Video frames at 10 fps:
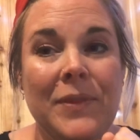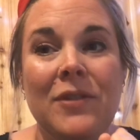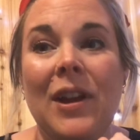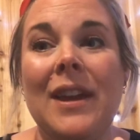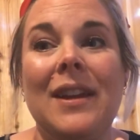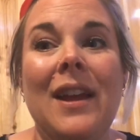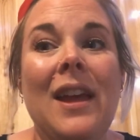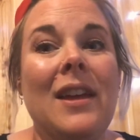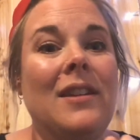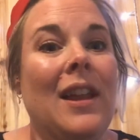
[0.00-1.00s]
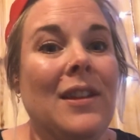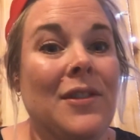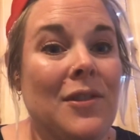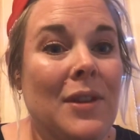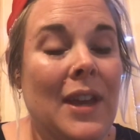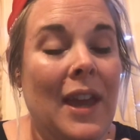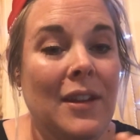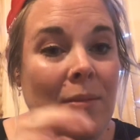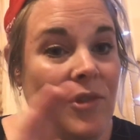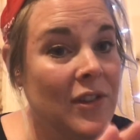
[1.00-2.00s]
Great. Now let's do it again.
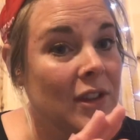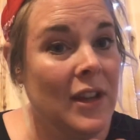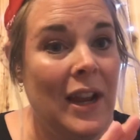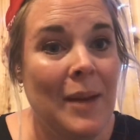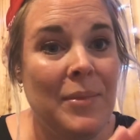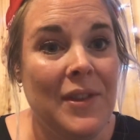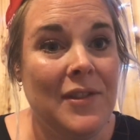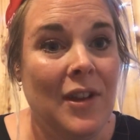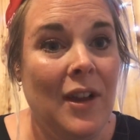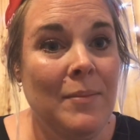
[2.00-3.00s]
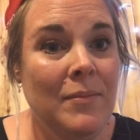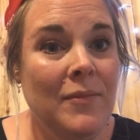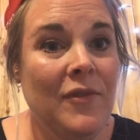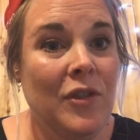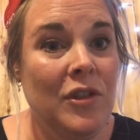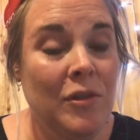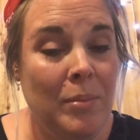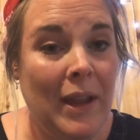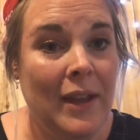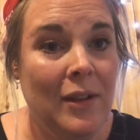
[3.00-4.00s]
I'm just going to clap this time for you to
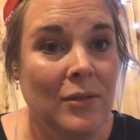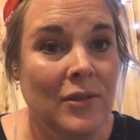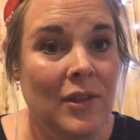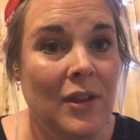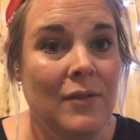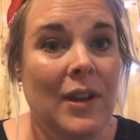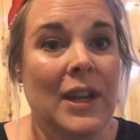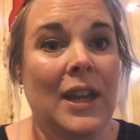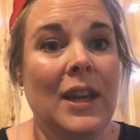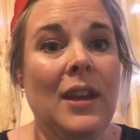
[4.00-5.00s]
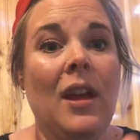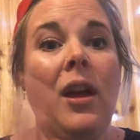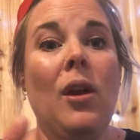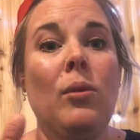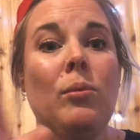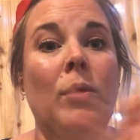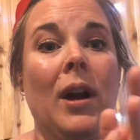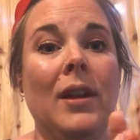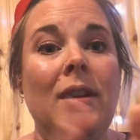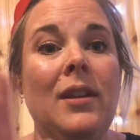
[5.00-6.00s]
play along to. Ready?
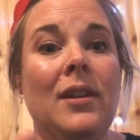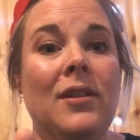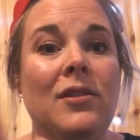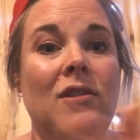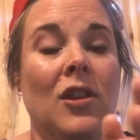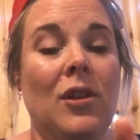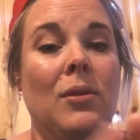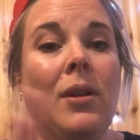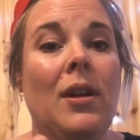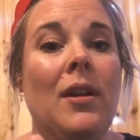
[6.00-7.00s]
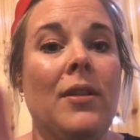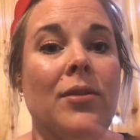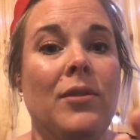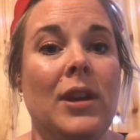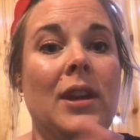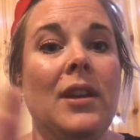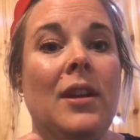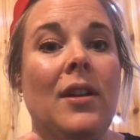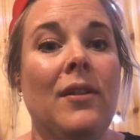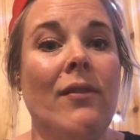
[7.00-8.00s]
One, two, three,
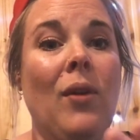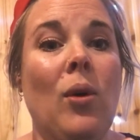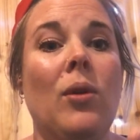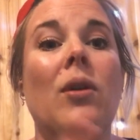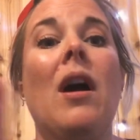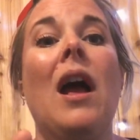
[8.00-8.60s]
four.